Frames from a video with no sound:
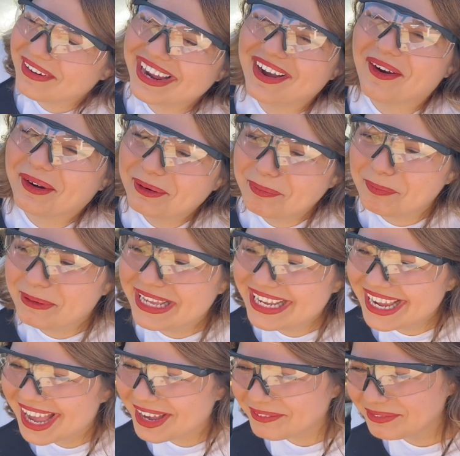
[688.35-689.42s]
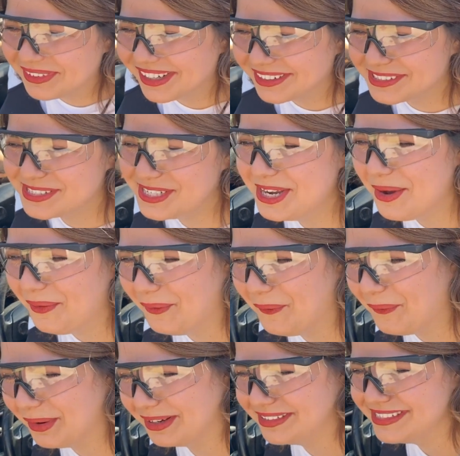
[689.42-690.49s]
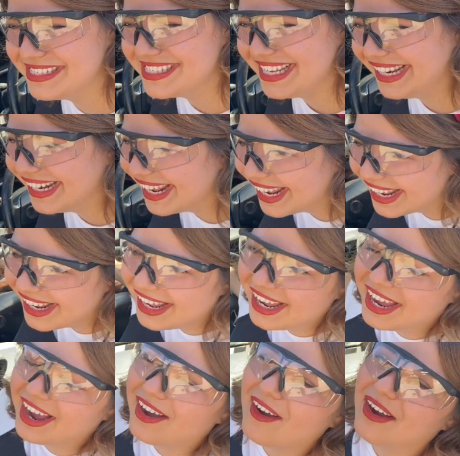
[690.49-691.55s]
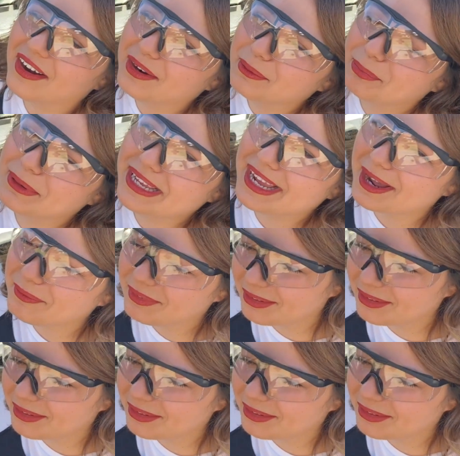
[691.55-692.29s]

Wait, RPM. There's no horse in it. RPM.